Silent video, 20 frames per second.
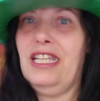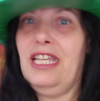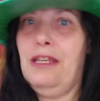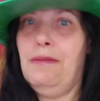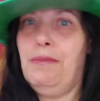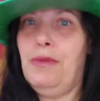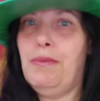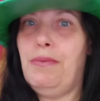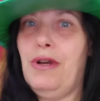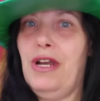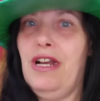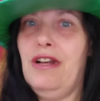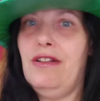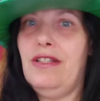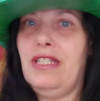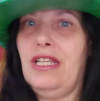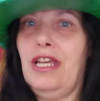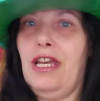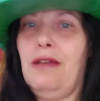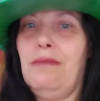Keep your
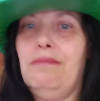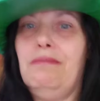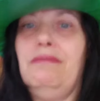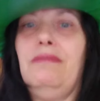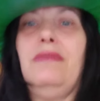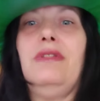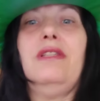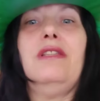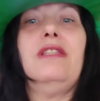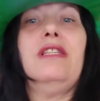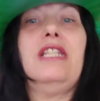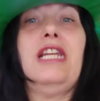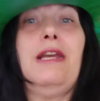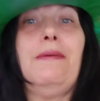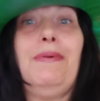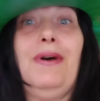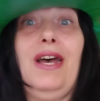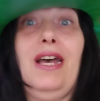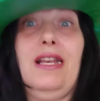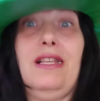prayers up.
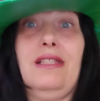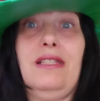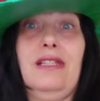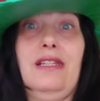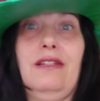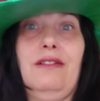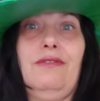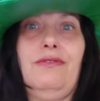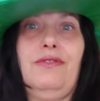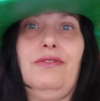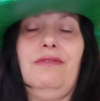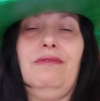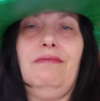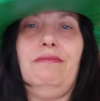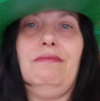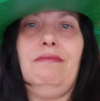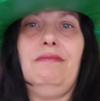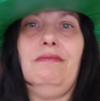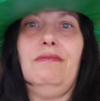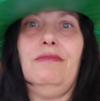Stay positive.
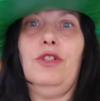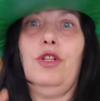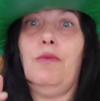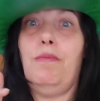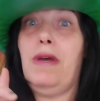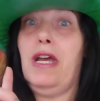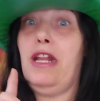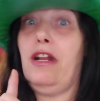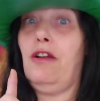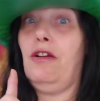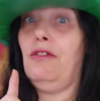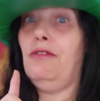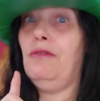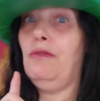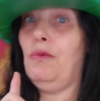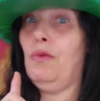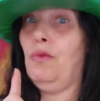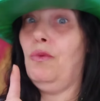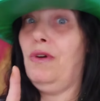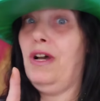No matter
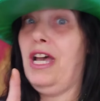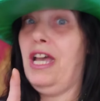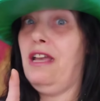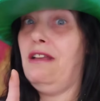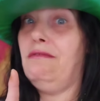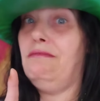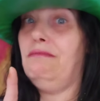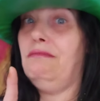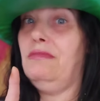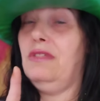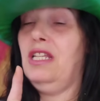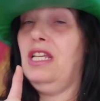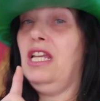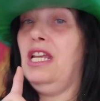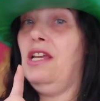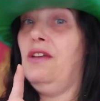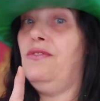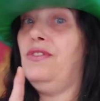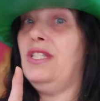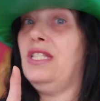what.
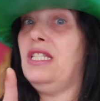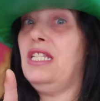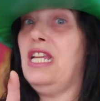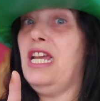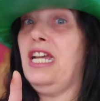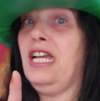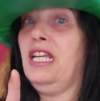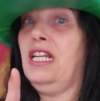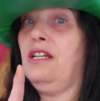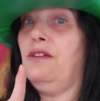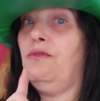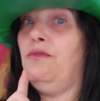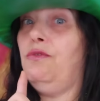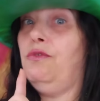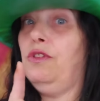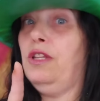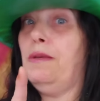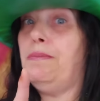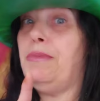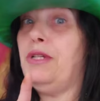If it's negative,
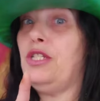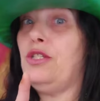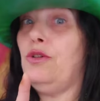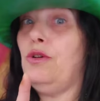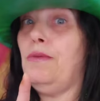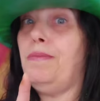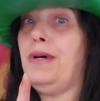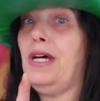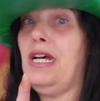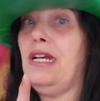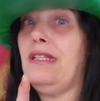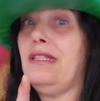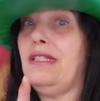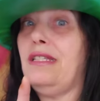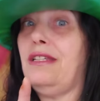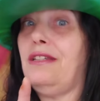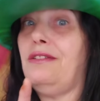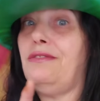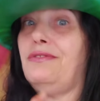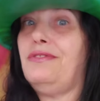flip it to a
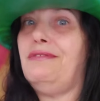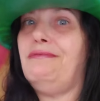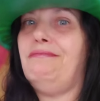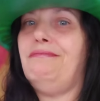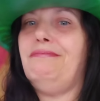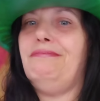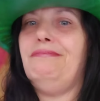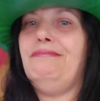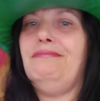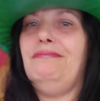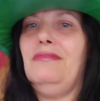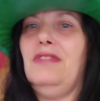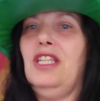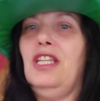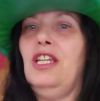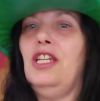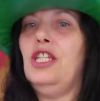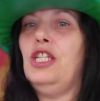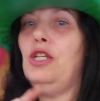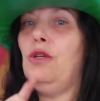positive.
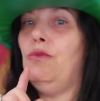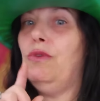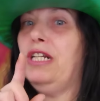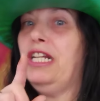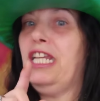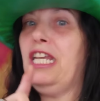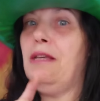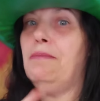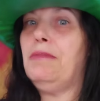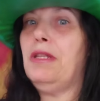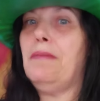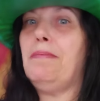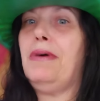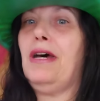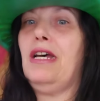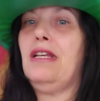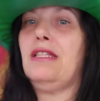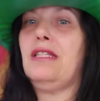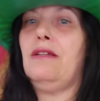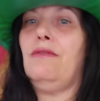You want to keep that
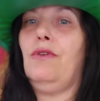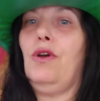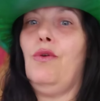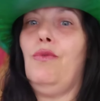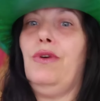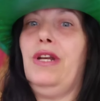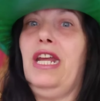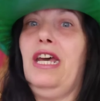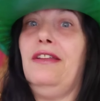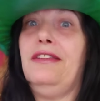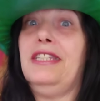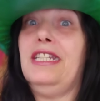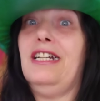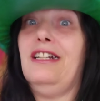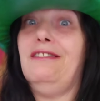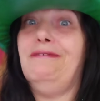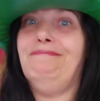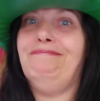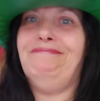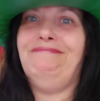positive going out
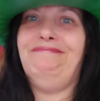there.